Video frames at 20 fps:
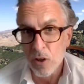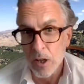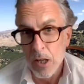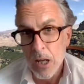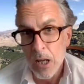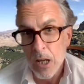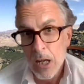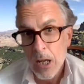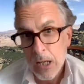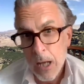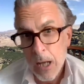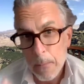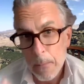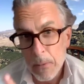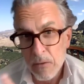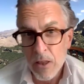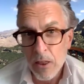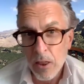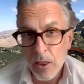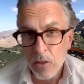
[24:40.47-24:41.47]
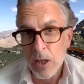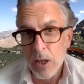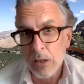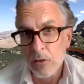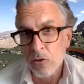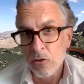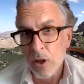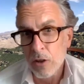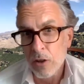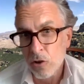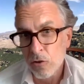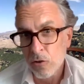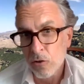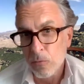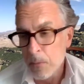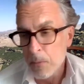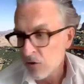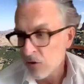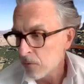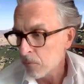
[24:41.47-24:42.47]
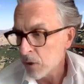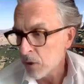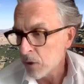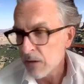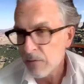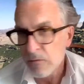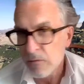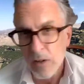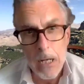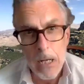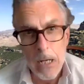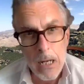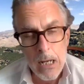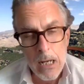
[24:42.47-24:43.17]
A couple of other things I just mentioned briefly.